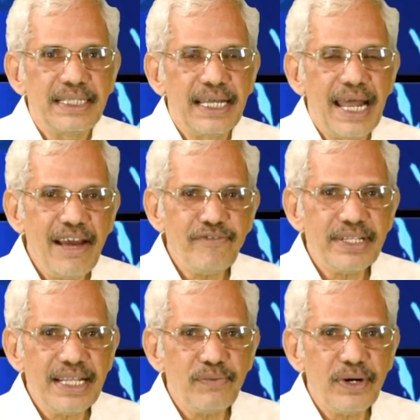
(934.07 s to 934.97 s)
Then
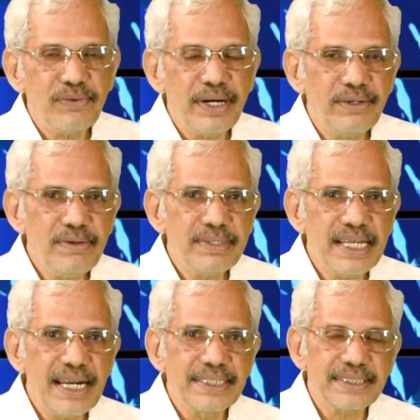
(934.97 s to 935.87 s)
after that, what do?
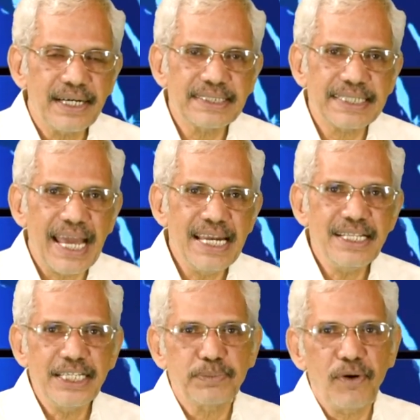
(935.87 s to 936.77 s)
Then I start
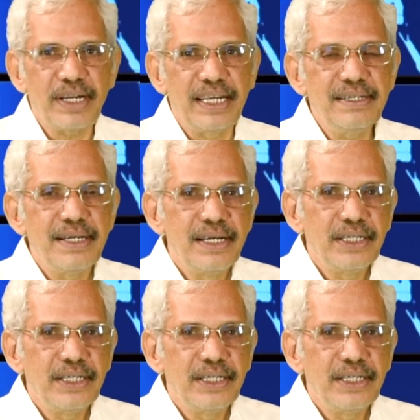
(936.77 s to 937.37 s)
scanning this protein